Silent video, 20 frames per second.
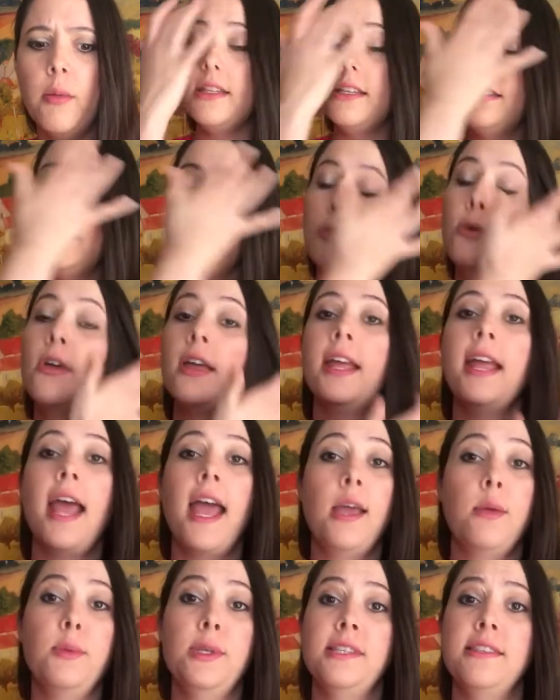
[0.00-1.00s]
At this point,
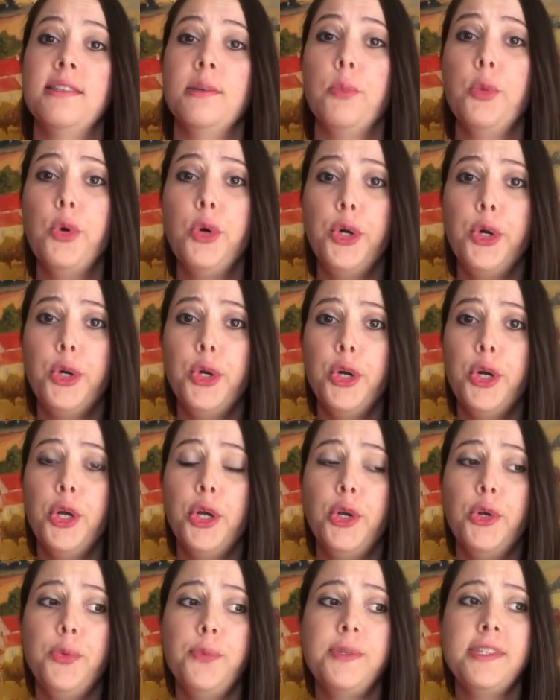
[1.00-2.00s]
I'm in support
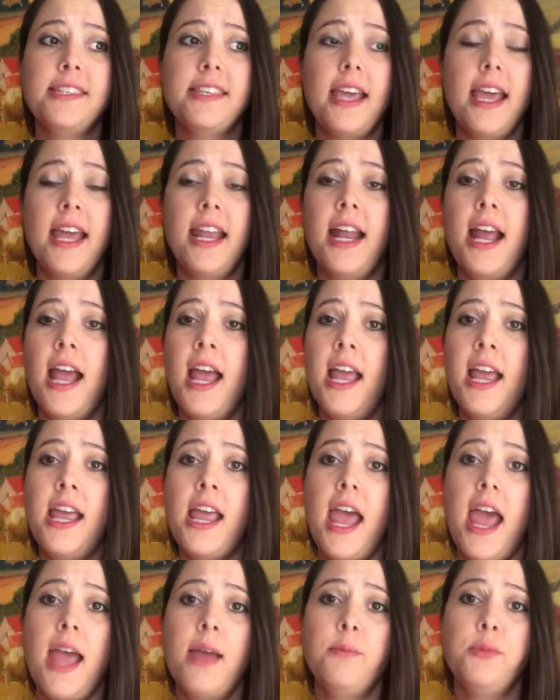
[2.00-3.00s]
groups and
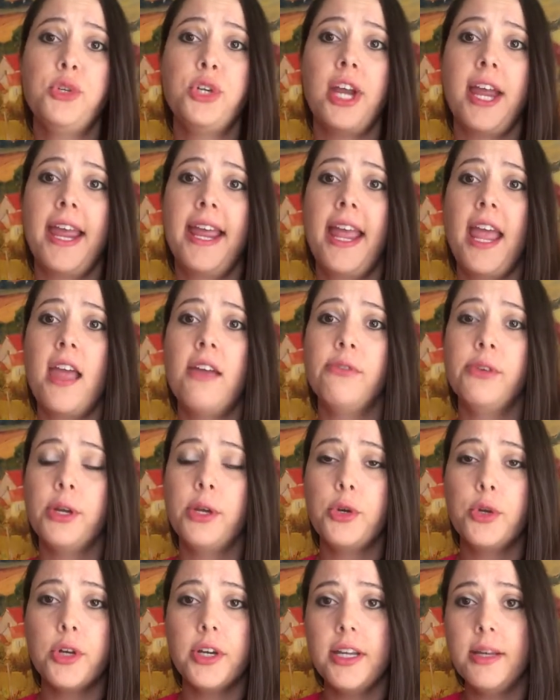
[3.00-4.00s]
I'm trying
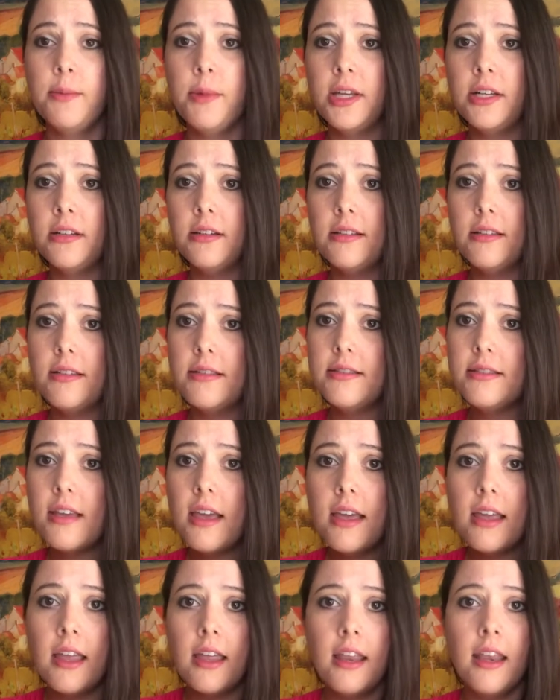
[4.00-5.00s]
every cream under the
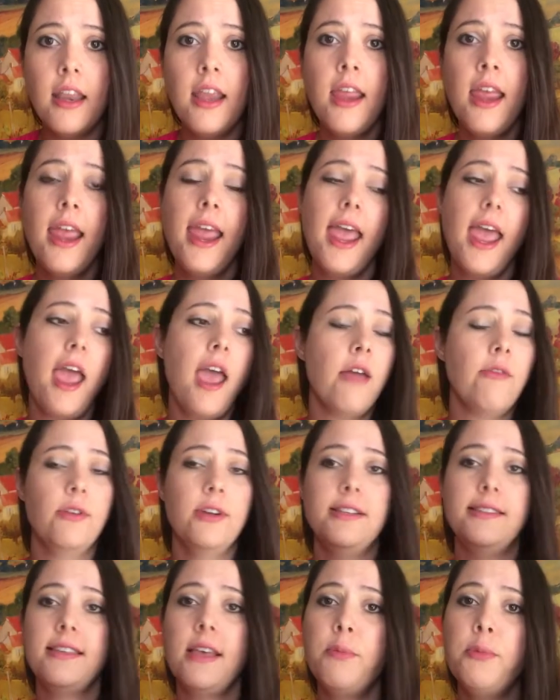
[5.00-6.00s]
sun,
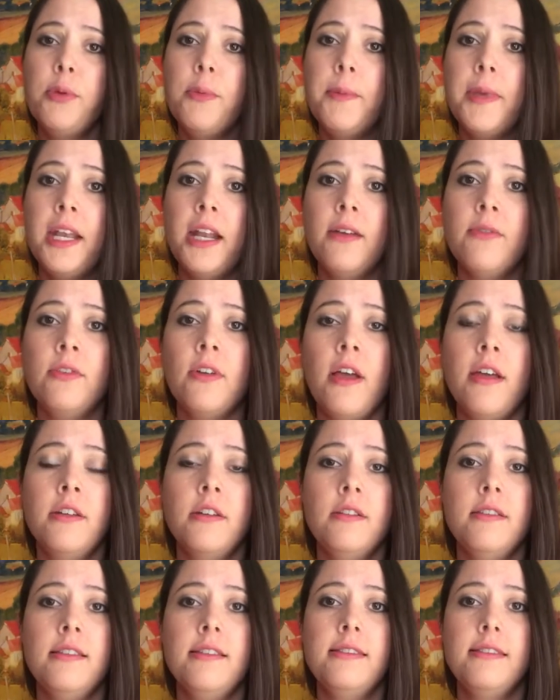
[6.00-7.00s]
every supplement
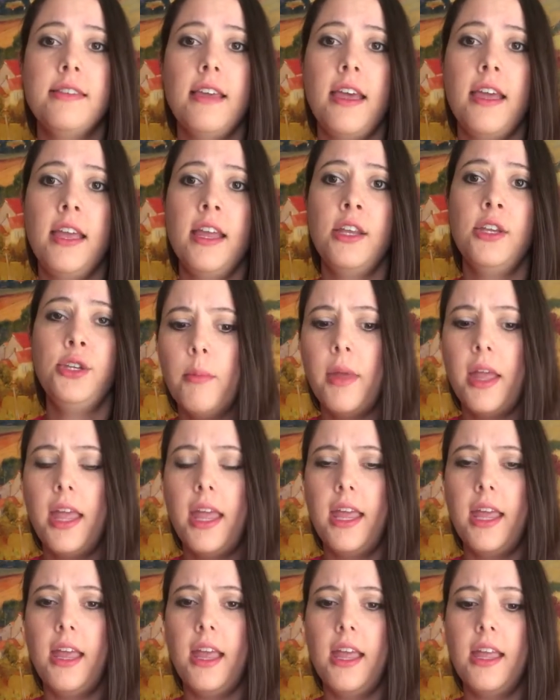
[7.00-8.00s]
under the sun,
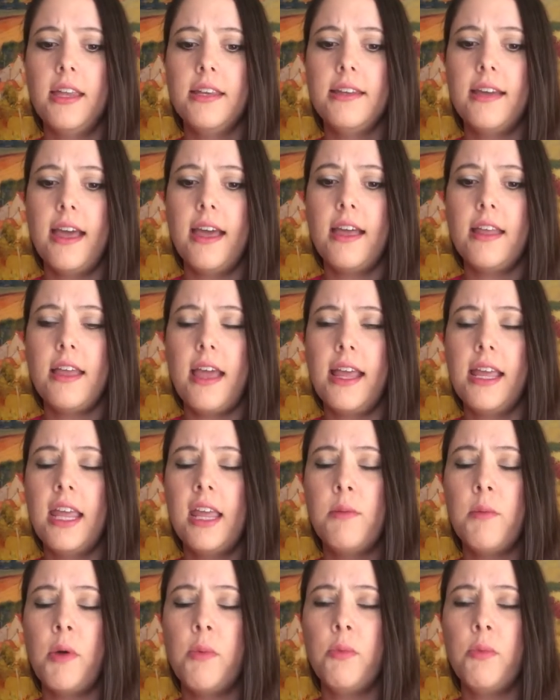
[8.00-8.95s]
and I came